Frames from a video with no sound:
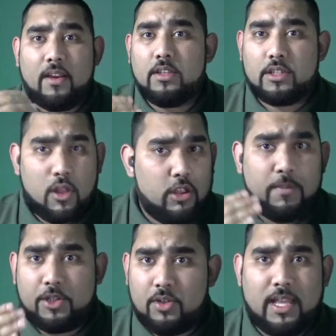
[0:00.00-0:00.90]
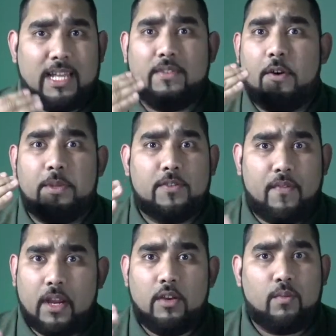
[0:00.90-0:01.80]
Slowly but surely, I developed these very
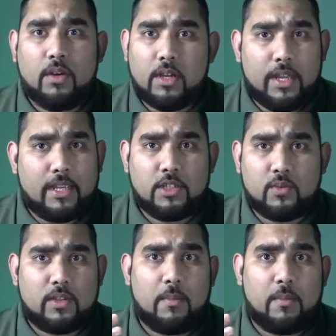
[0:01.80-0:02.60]
real connections with them,